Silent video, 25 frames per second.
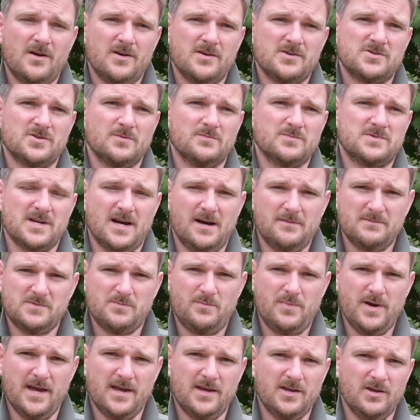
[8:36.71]
sometimes
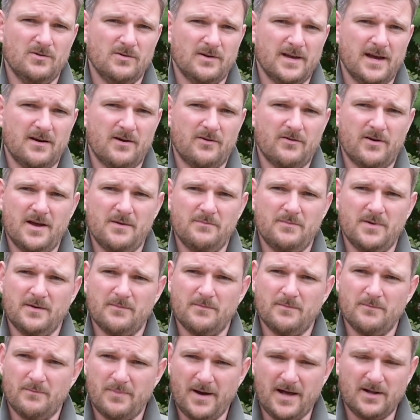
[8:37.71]
ping, you'll get great
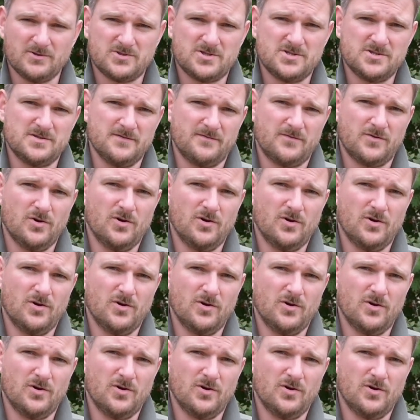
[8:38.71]
big belches of